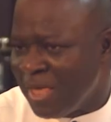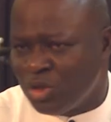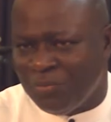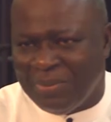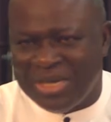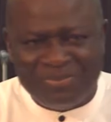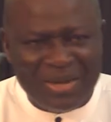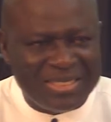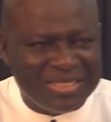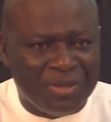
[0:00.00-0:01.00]
So if I'm
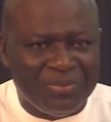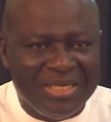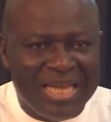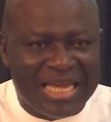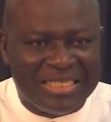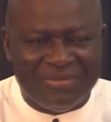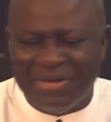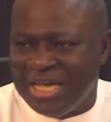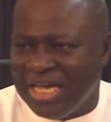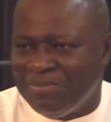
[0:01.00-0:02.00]
expecting something negative,
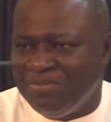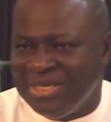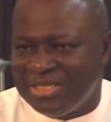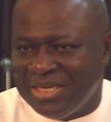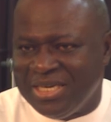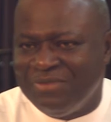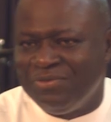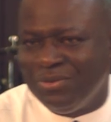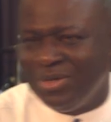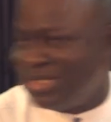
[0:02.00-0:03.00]
it means
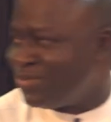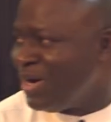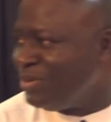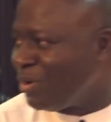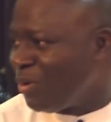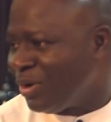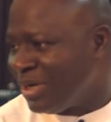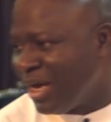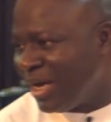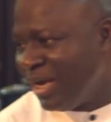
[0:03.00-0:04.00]
evil is around the corner.